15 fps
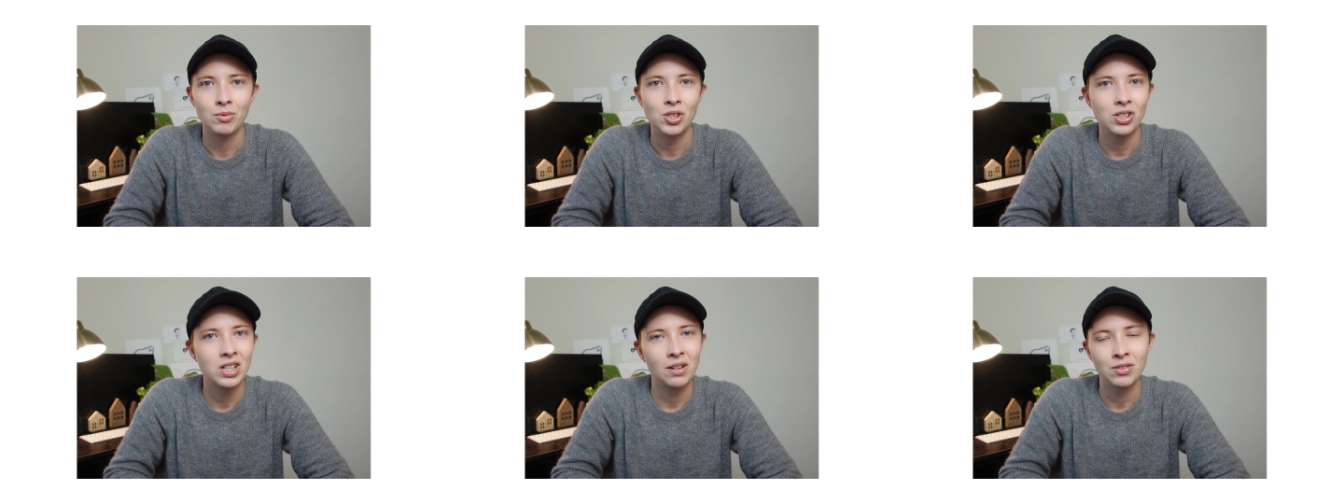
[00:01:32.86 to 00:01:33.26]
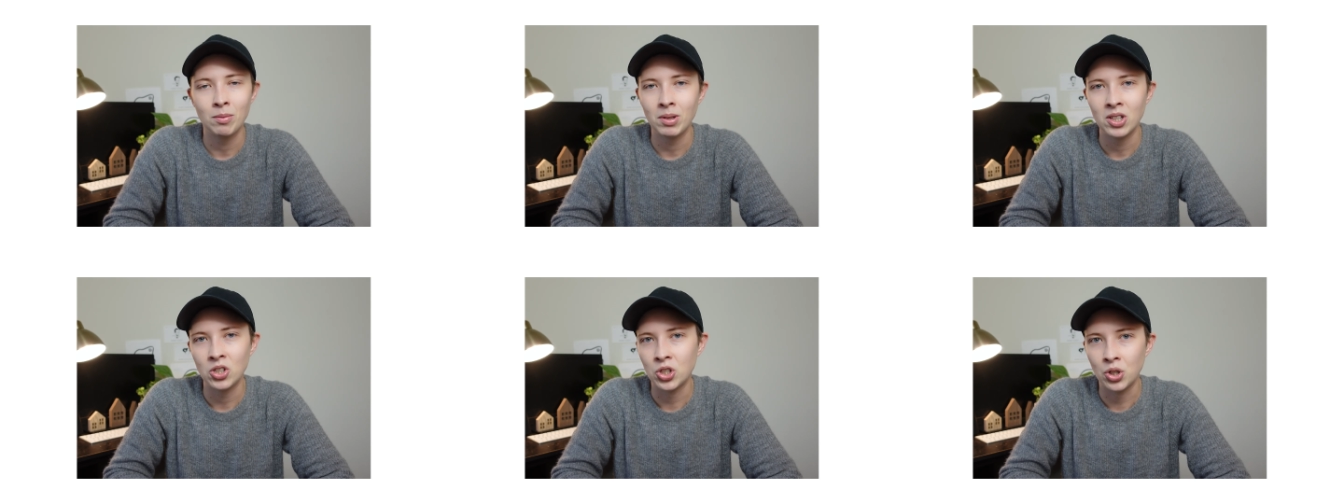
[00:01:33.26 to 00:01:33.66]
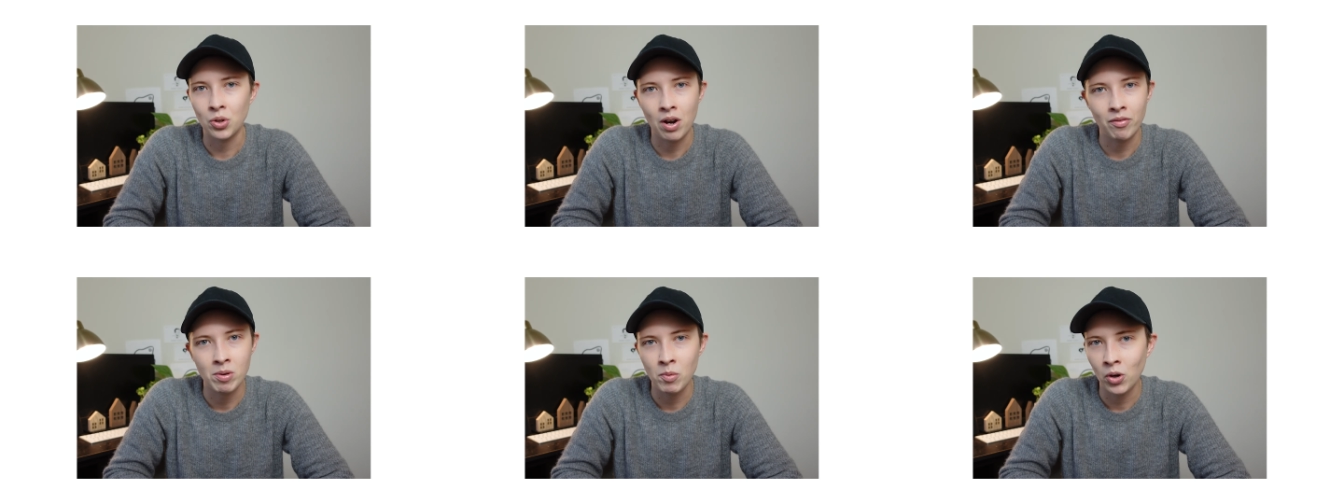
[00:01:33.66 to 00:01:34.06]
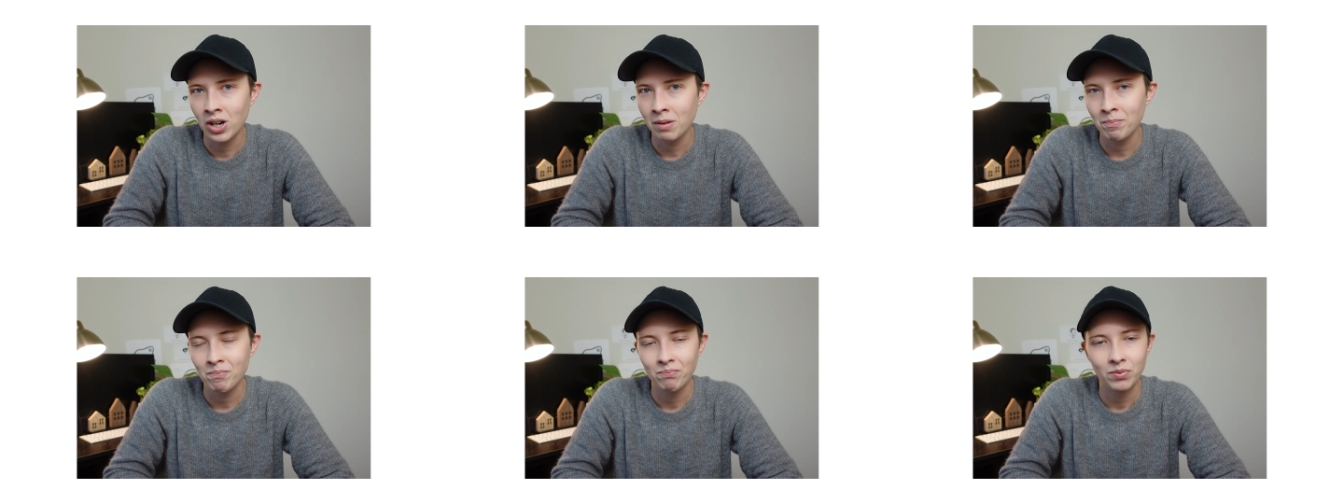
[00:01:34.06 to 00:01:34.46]
Just have something to do every
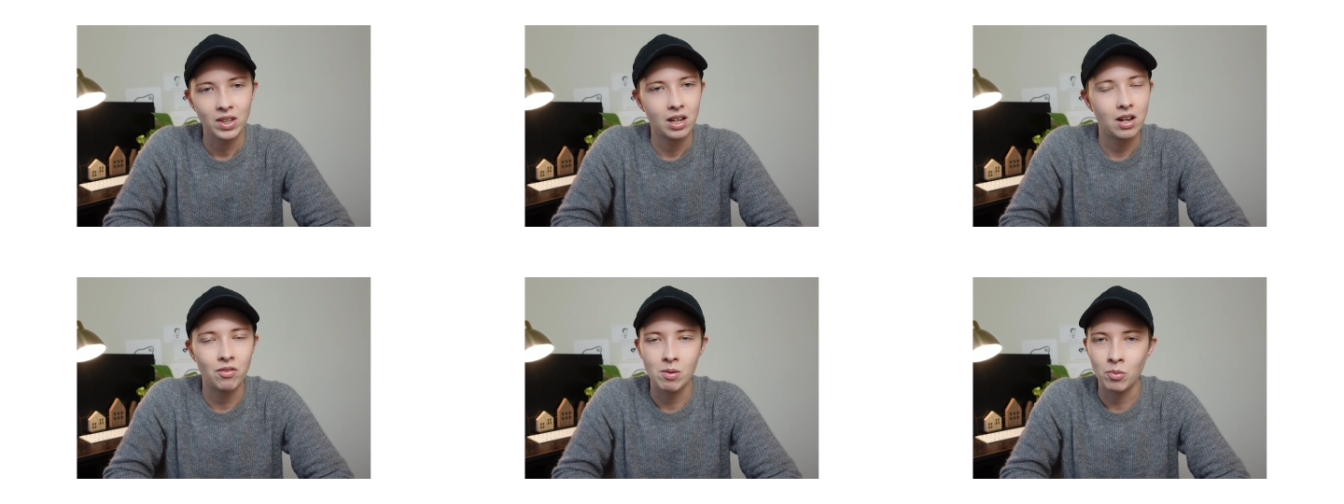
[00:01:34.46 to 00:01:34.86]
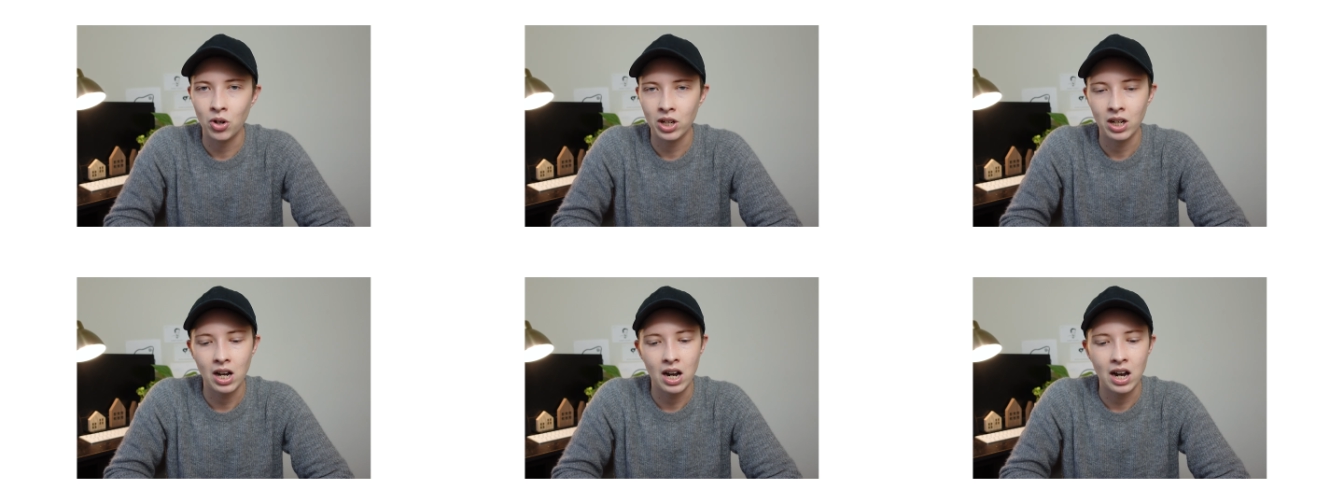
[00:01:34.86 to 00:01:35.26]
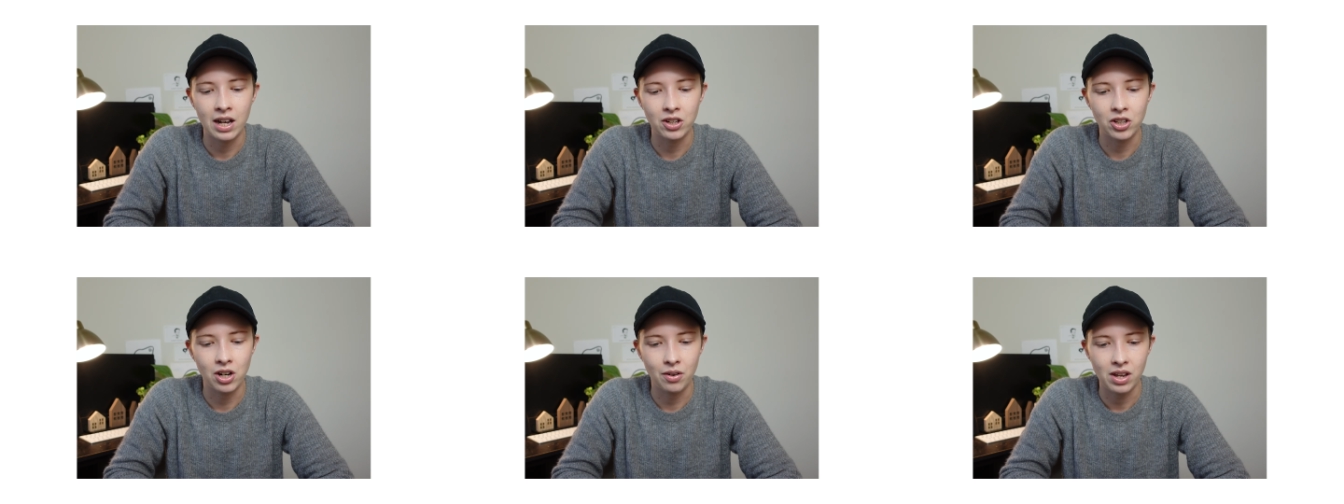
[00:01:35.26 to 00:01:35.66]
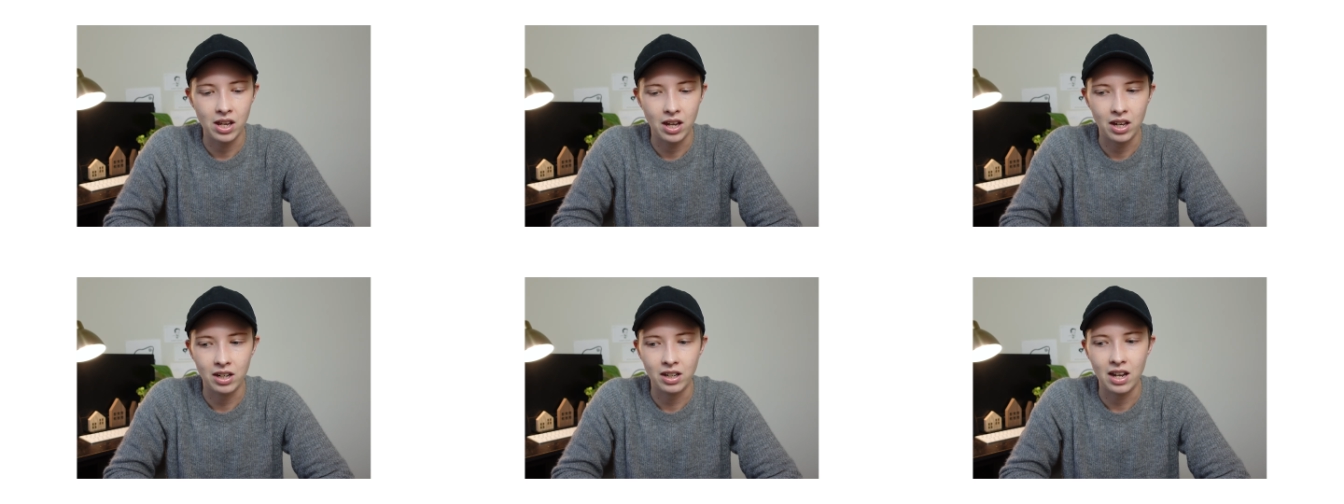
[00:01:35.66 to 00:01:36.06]
morning. Every morning I go
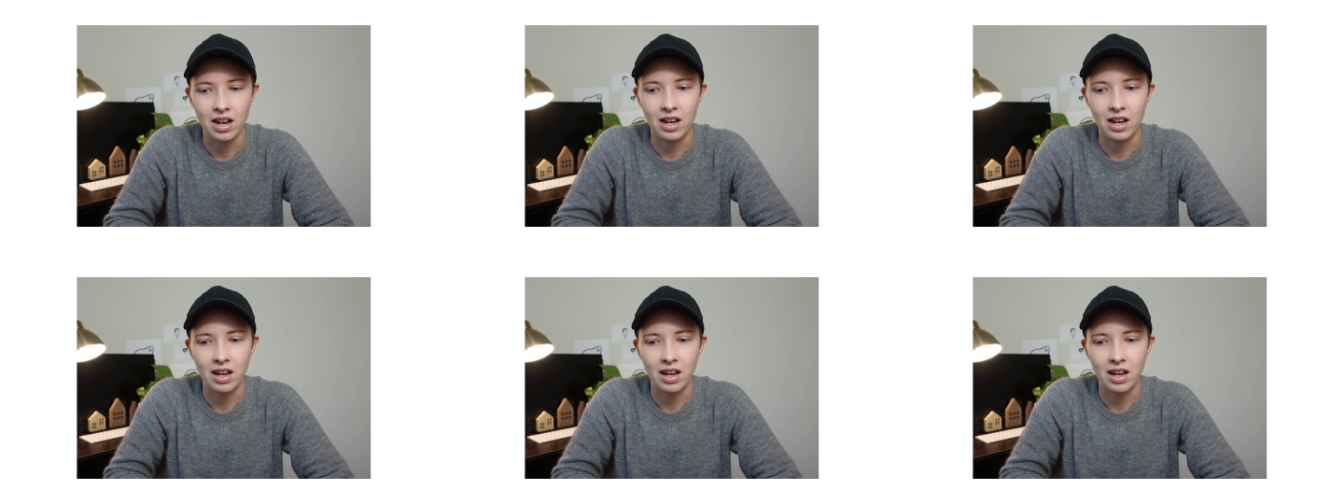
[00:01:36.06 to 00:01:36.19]
in